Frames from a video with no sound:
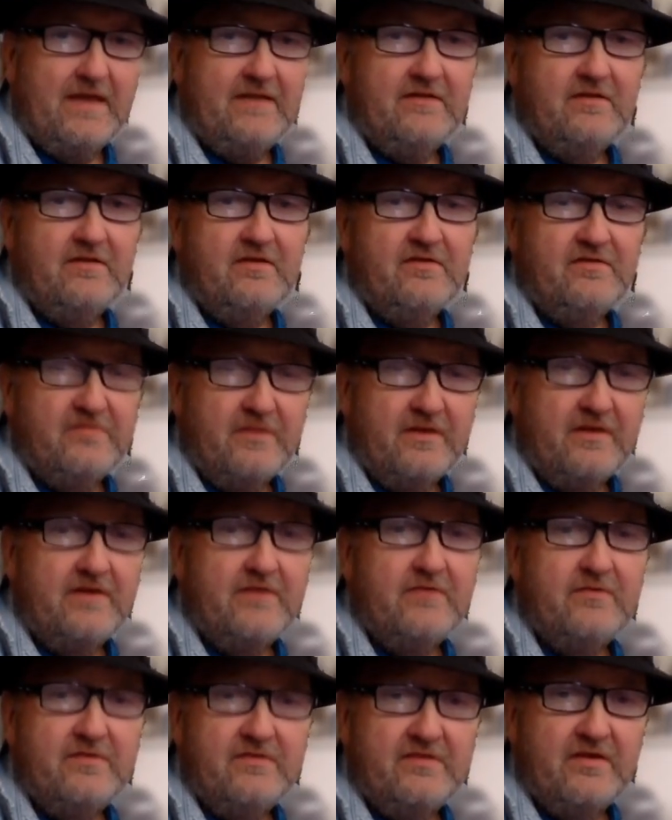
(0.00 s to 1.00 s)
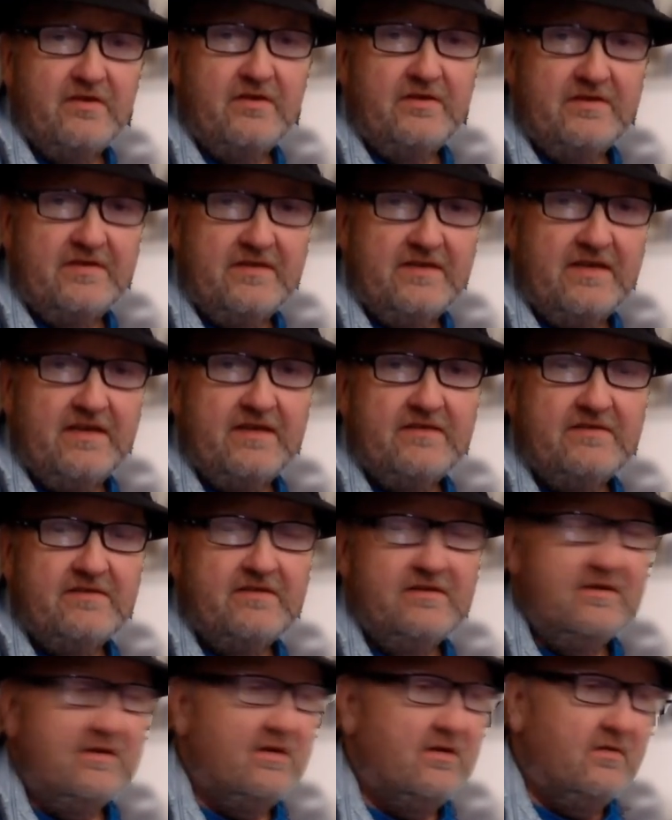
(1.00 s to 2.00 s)
Australia is going to get
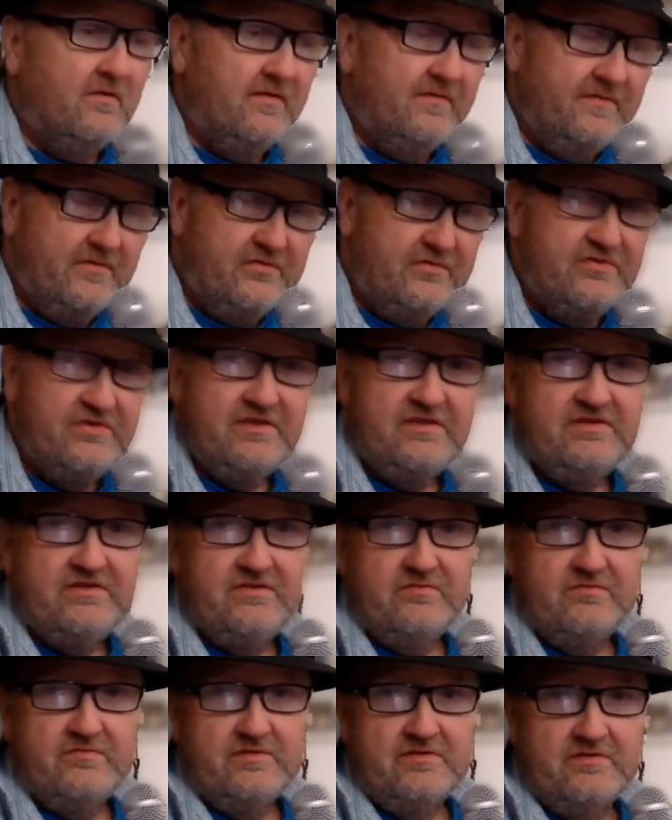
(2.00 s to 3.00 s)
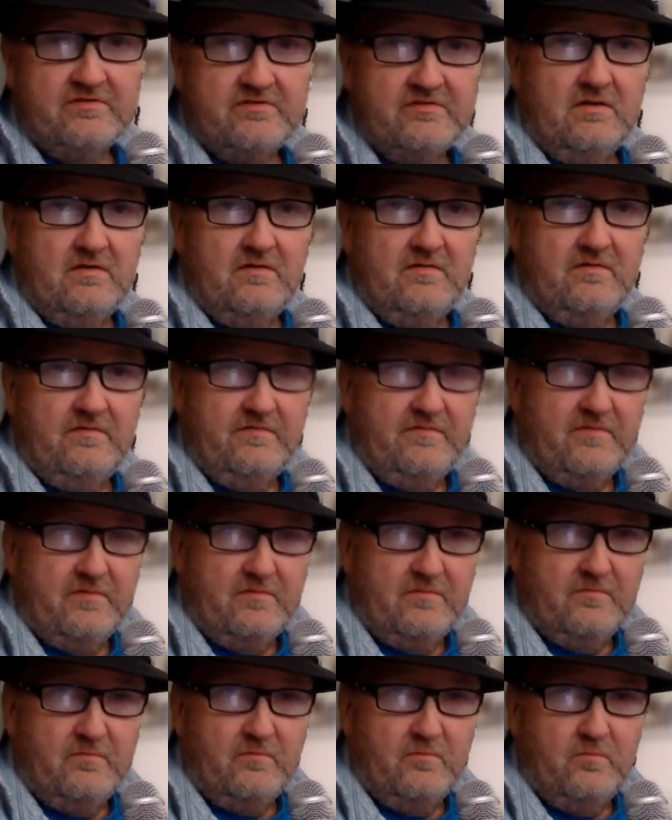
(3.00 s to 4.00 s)
refugee children
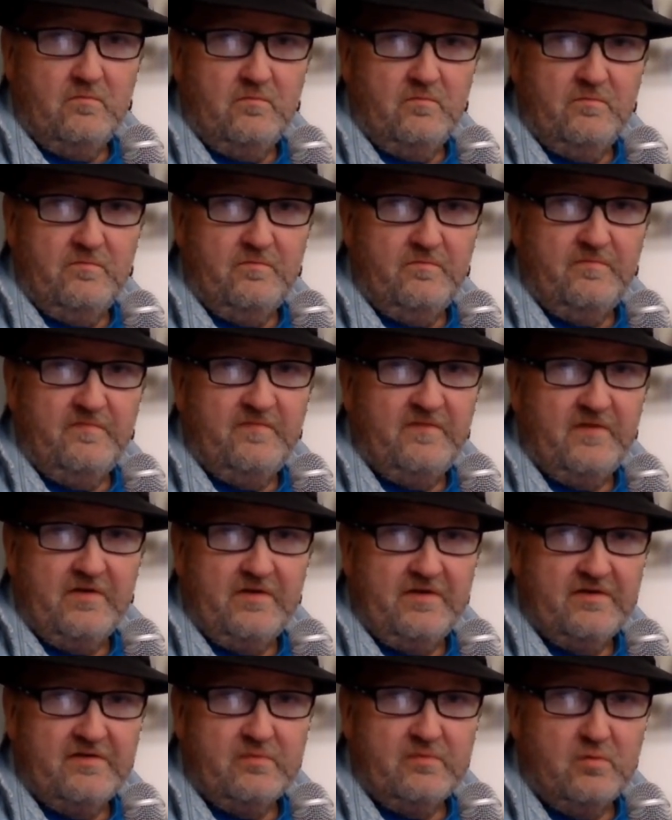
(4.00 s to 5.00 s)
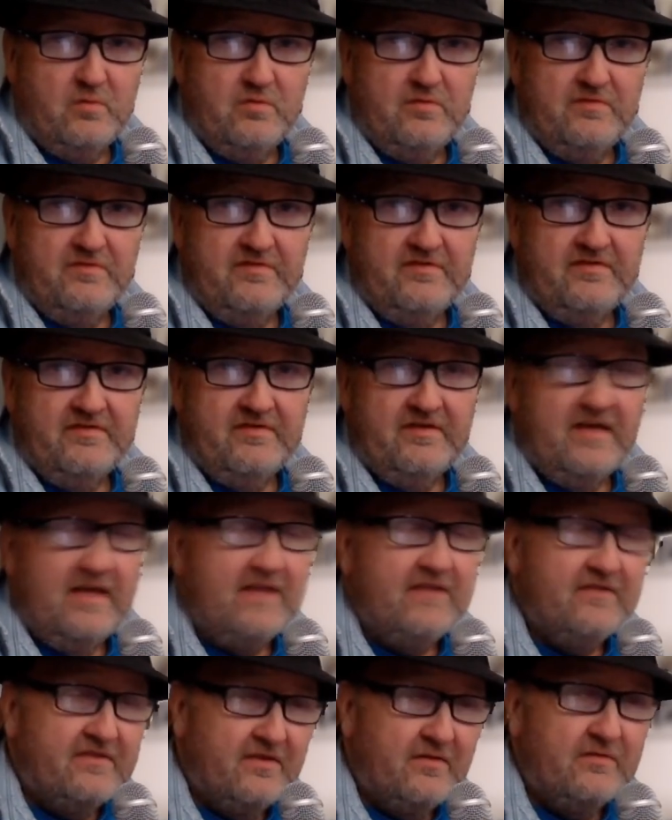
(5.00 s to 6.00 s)
from various wars.
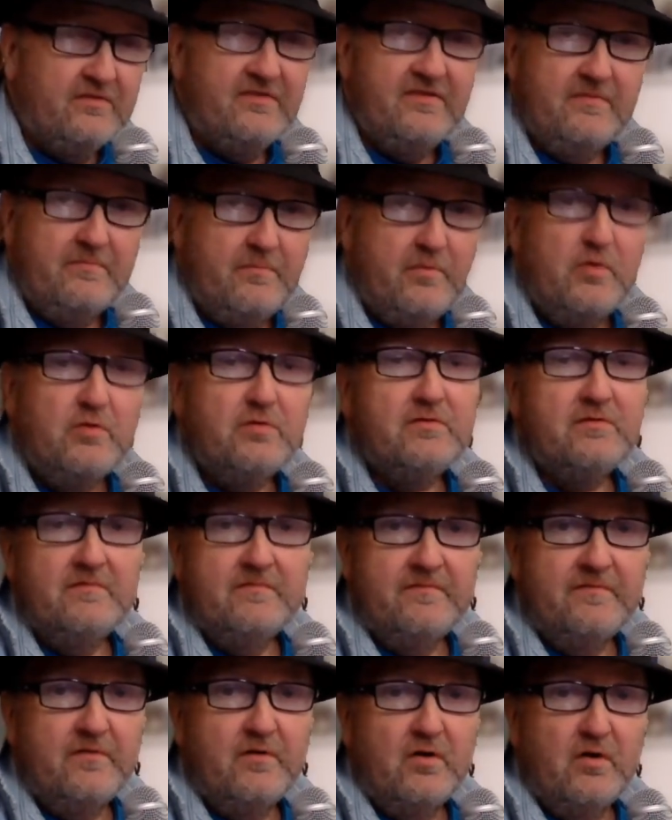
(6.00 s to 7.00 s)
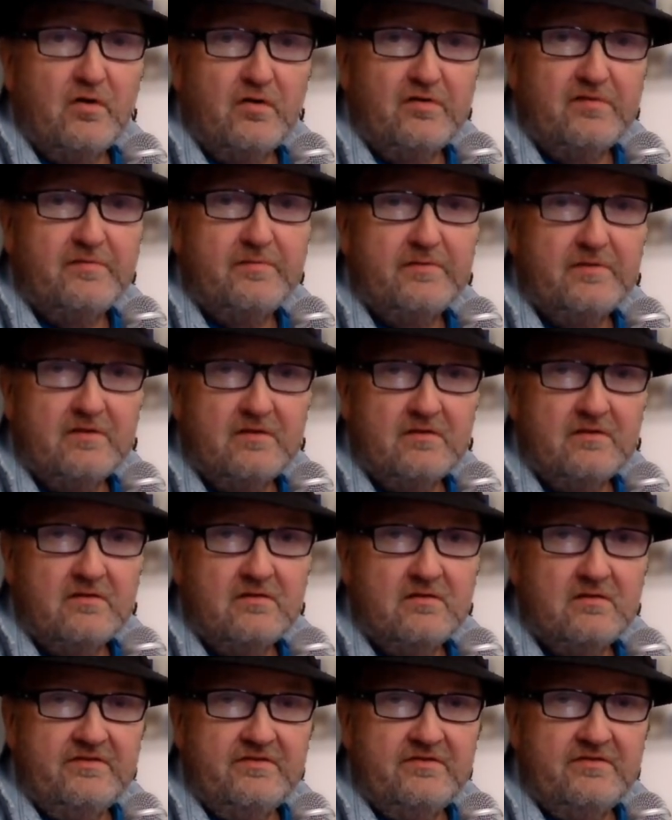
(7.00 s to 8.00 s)
And so it's important for a hospital
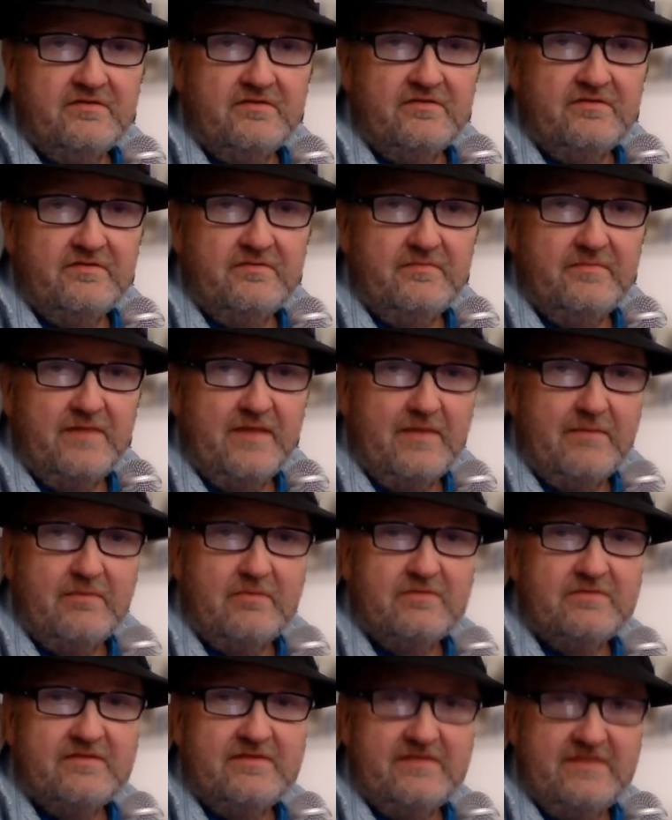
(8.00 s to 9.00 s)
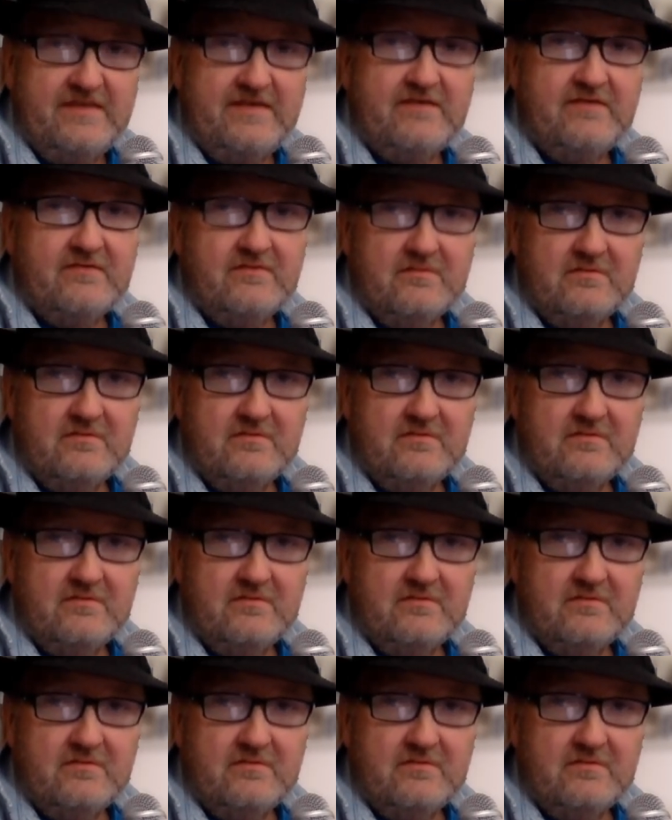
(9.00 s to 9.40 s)
to be able to deal